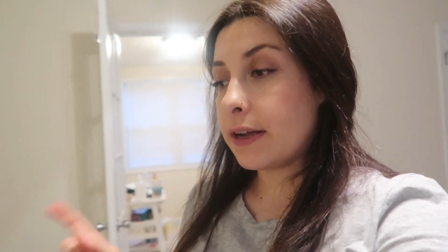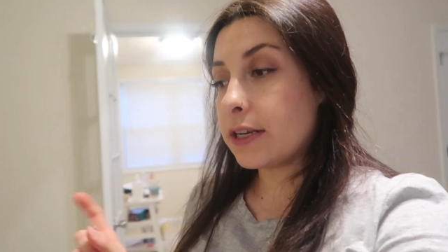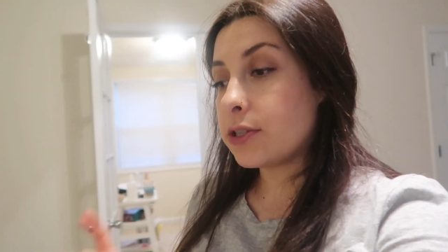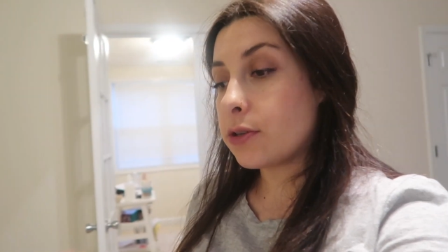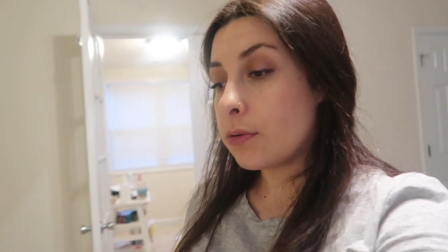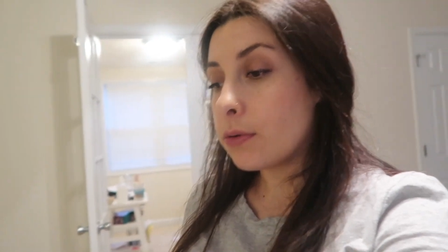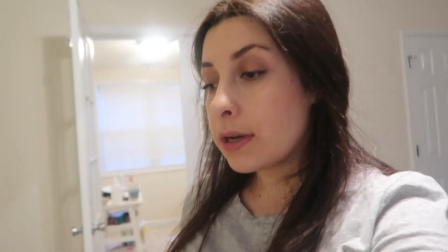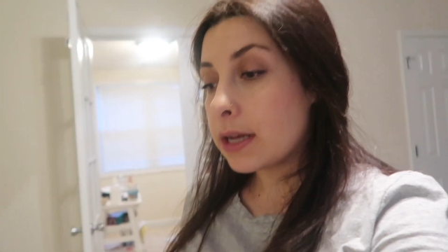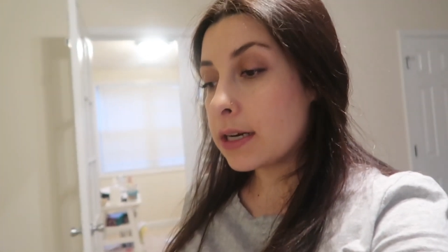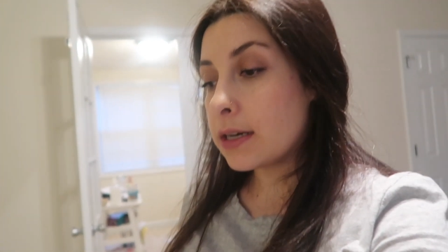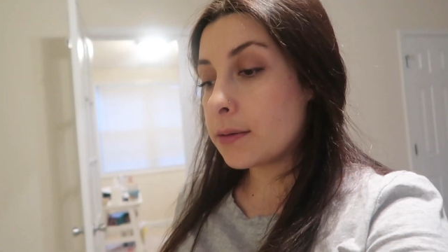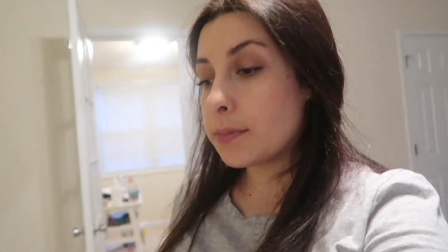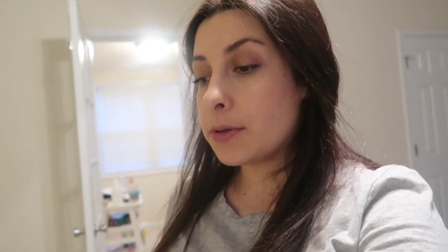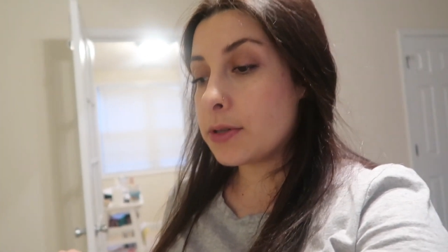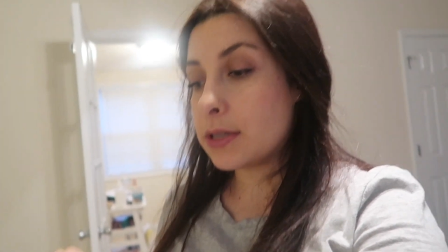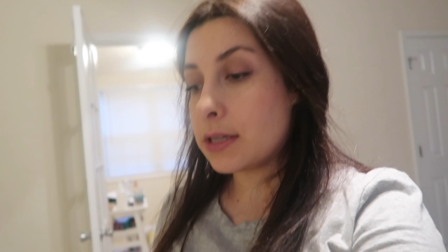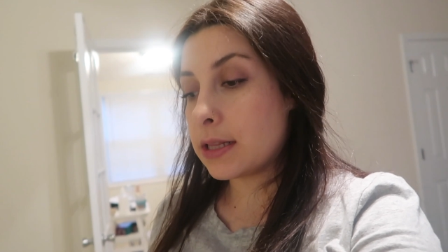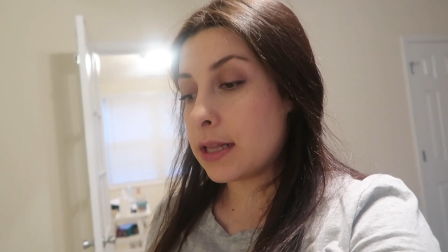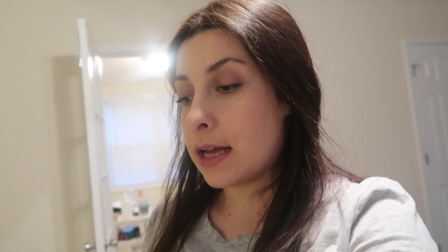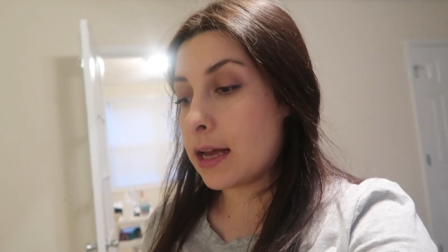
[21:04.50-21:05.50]
I don't end up
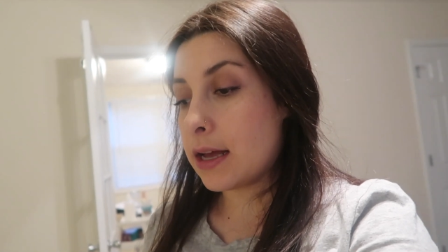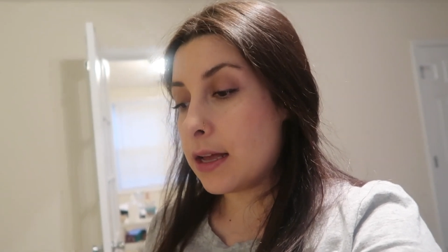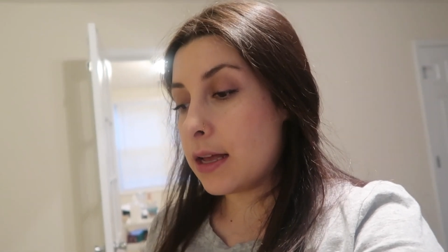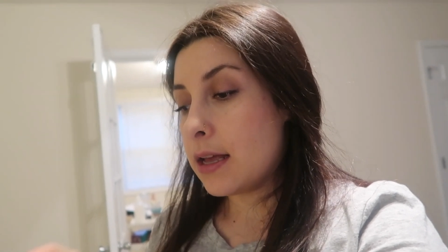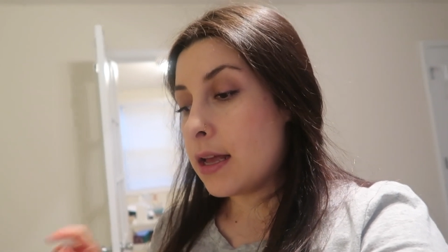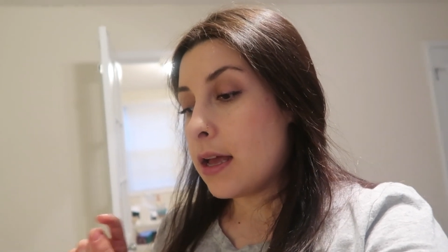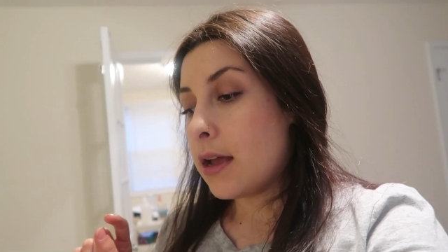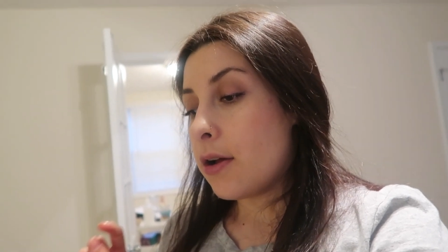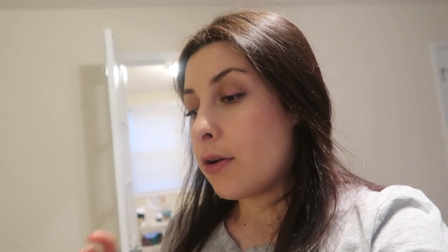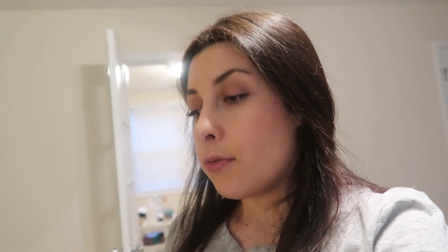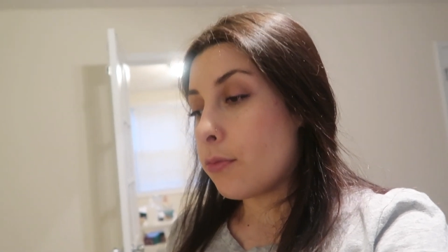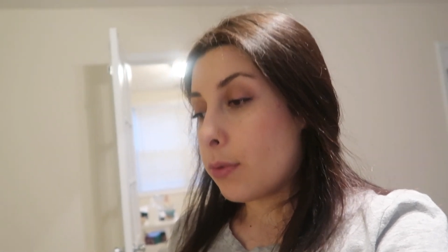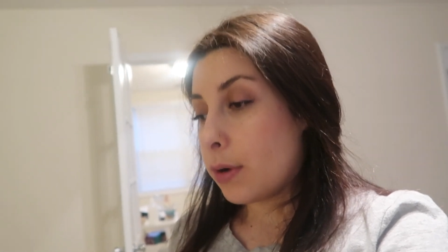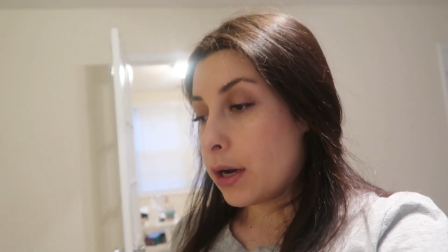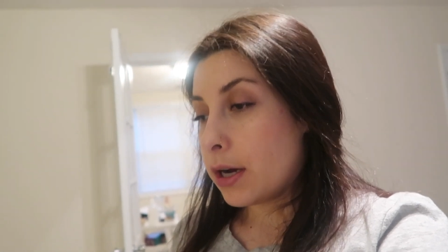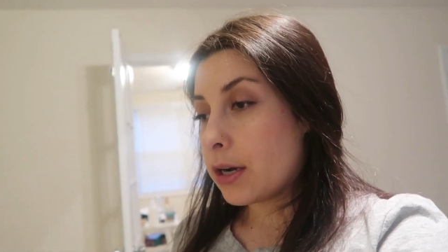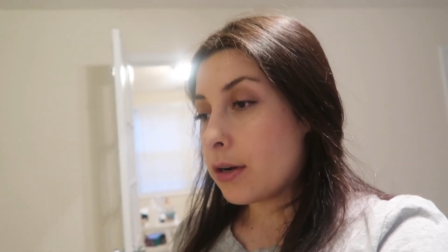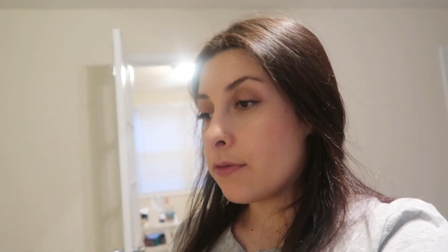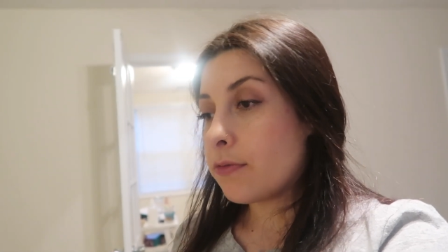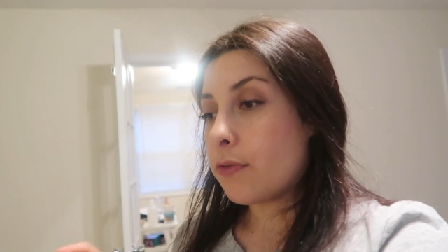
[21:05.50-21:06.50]
using that
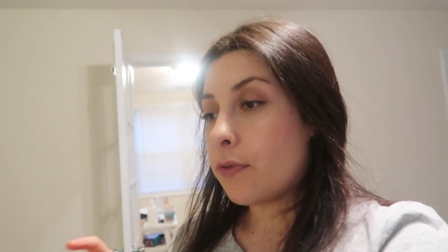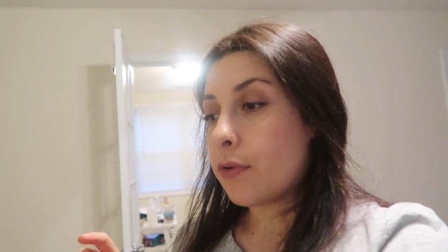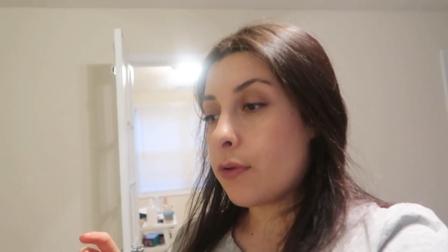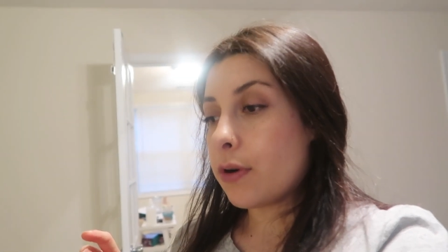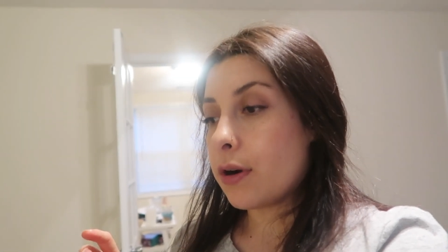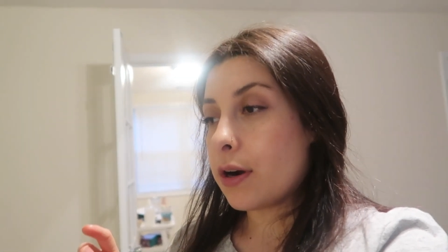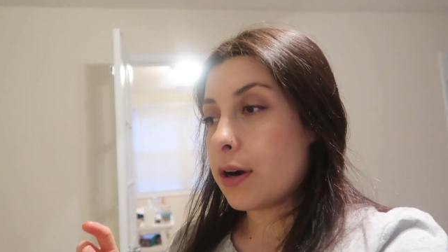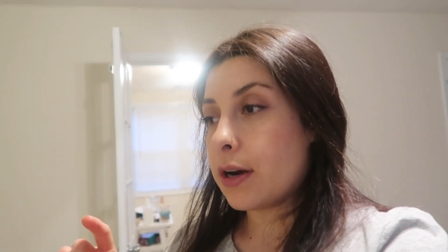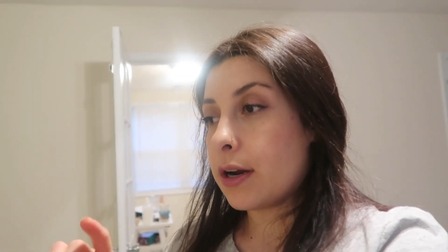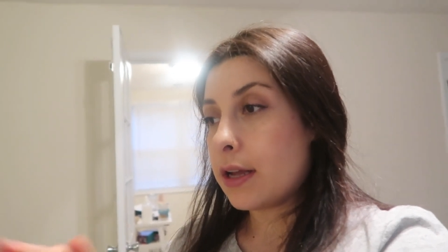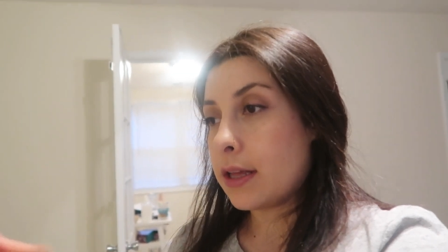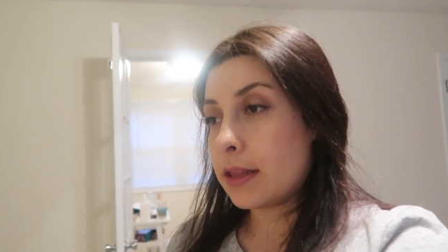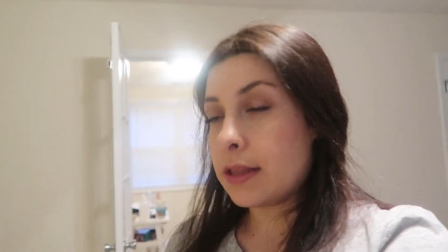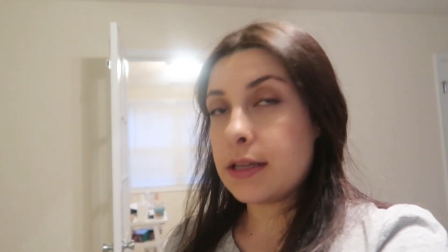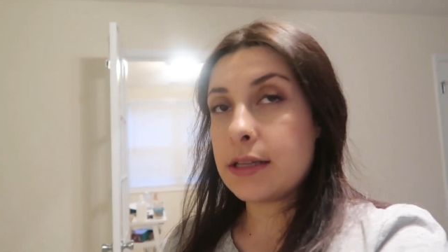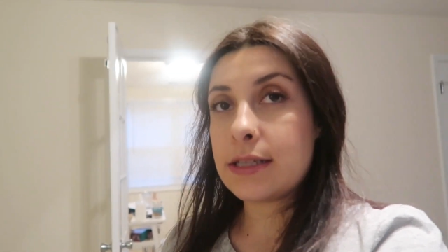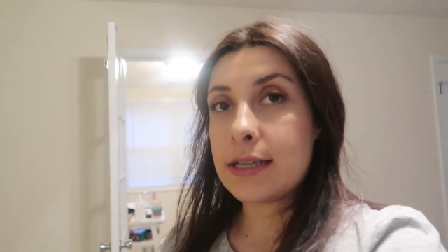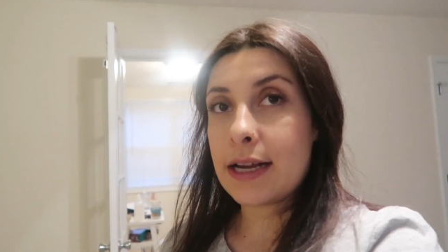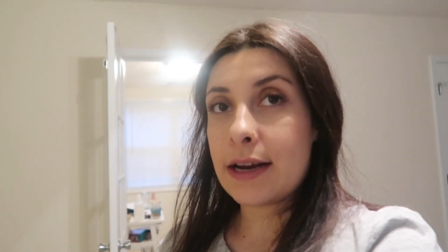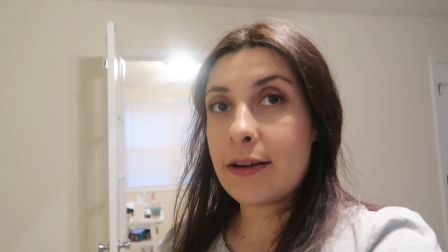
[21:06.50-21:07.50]
rug for
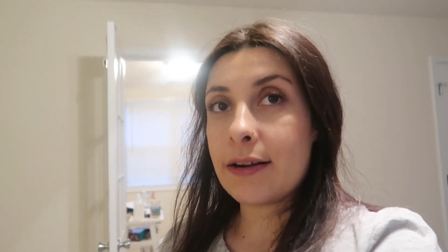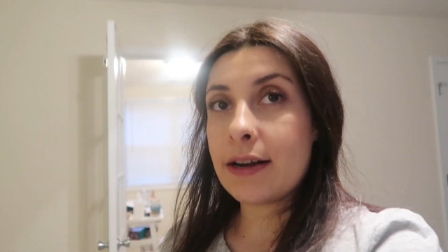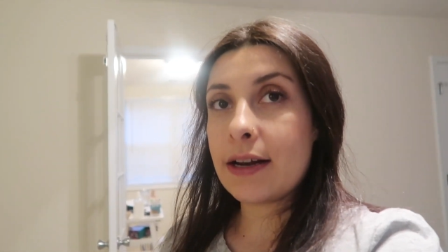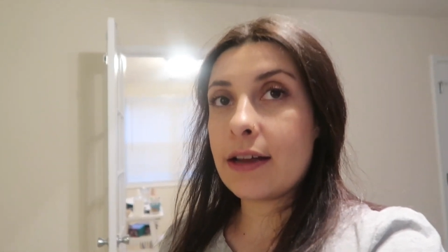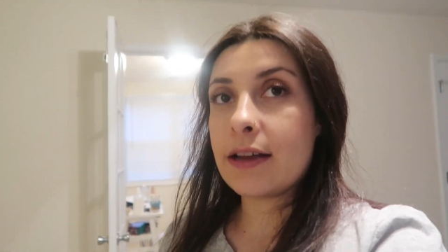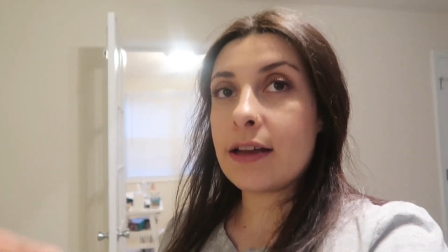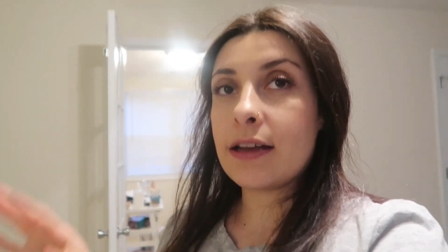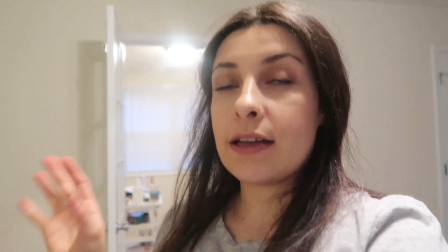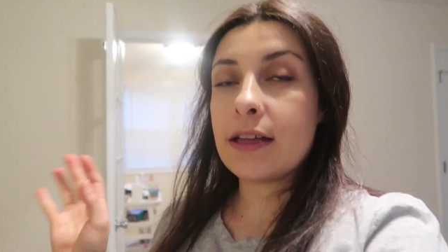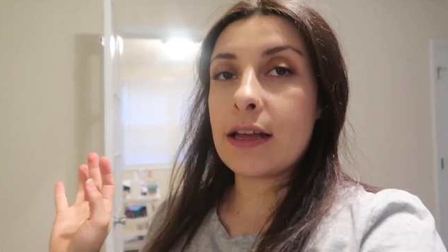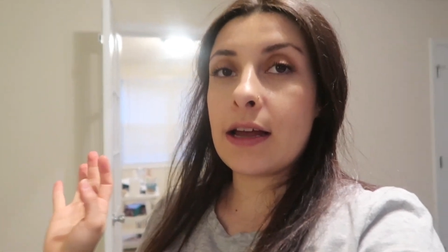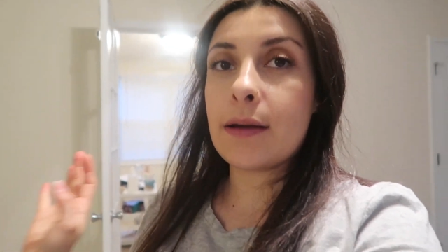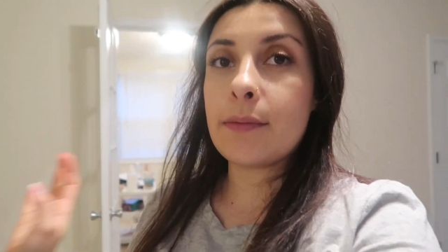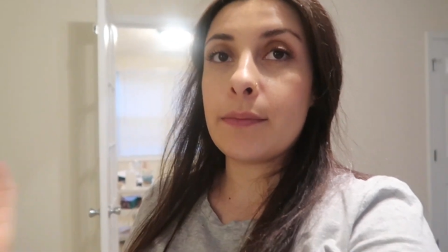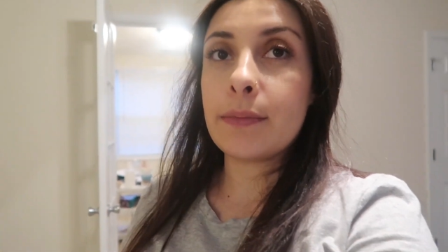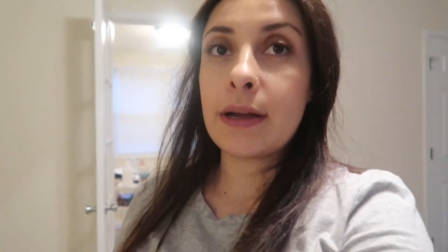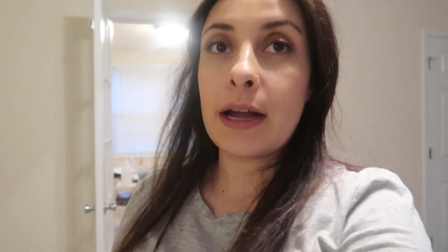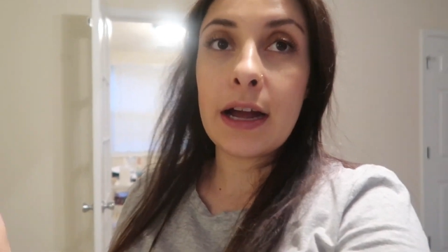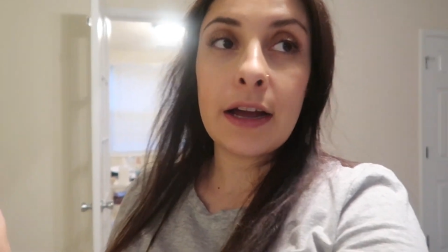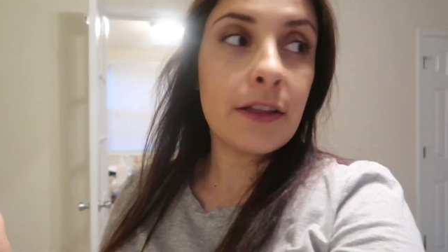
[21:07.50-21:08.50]
this area,
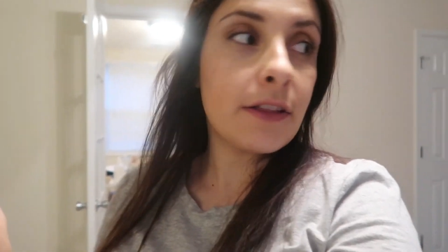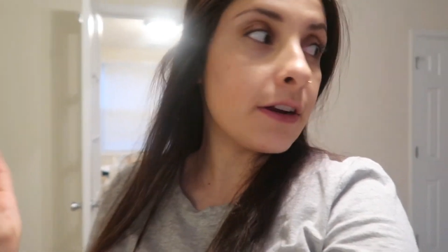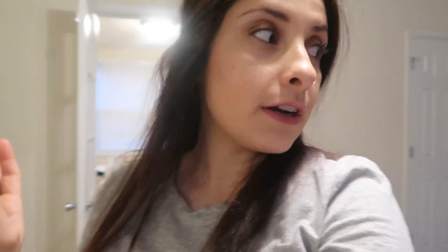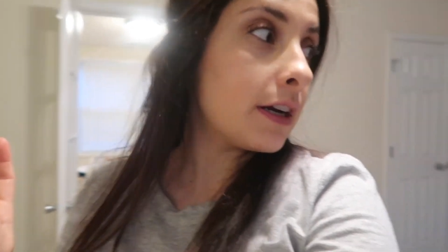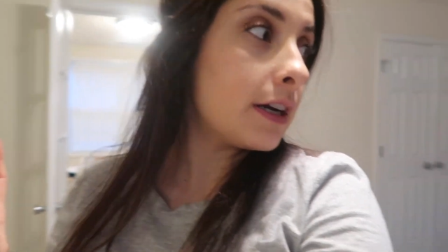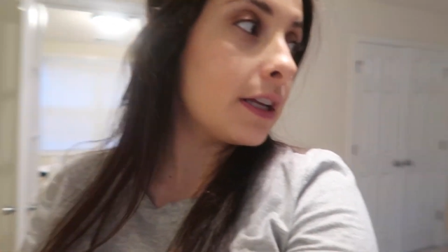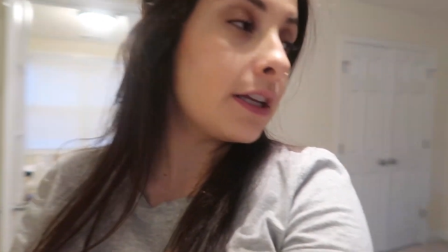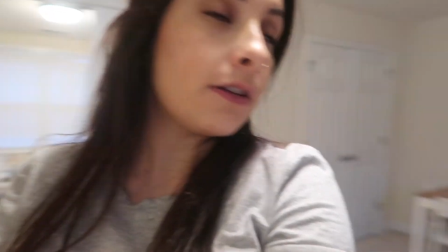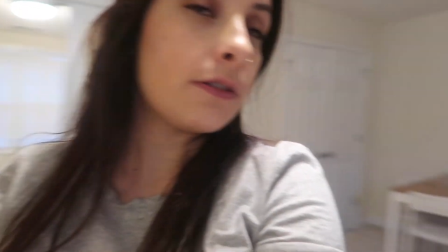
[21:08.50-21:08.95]
I'm either going to